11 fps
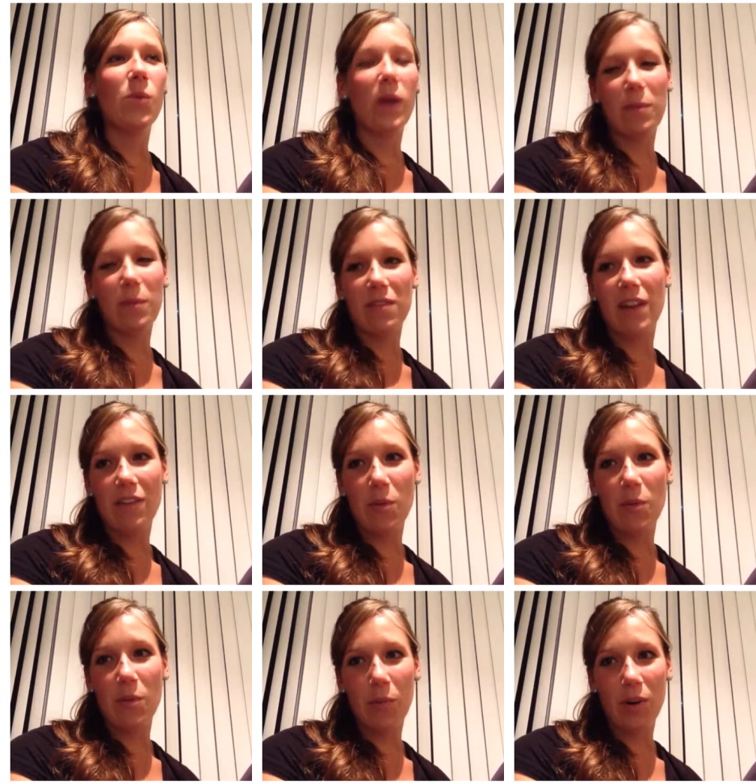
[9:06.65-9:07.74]
one of my
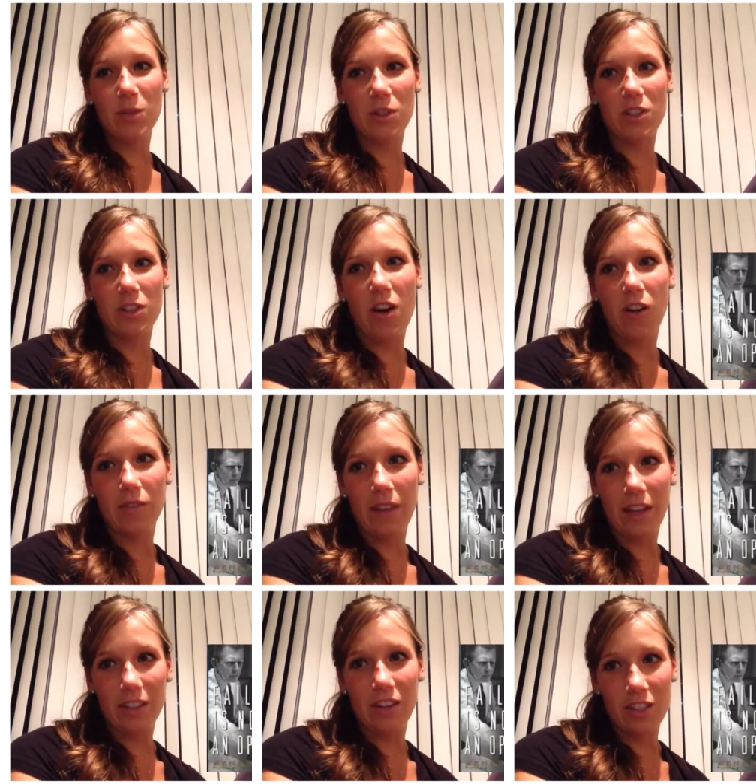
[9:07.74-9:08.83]
favorite books, which is called
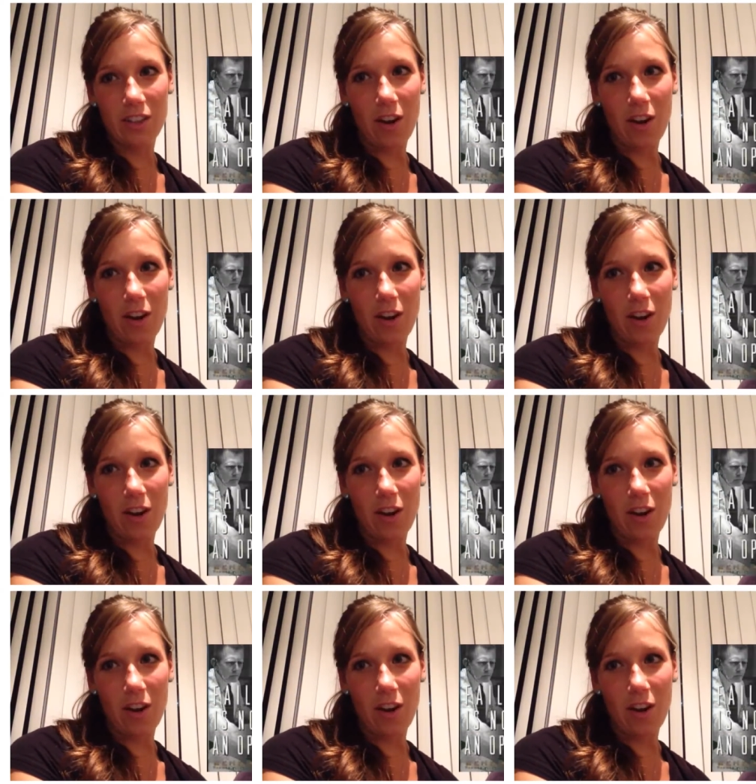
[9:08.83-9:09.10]
Failure is Not an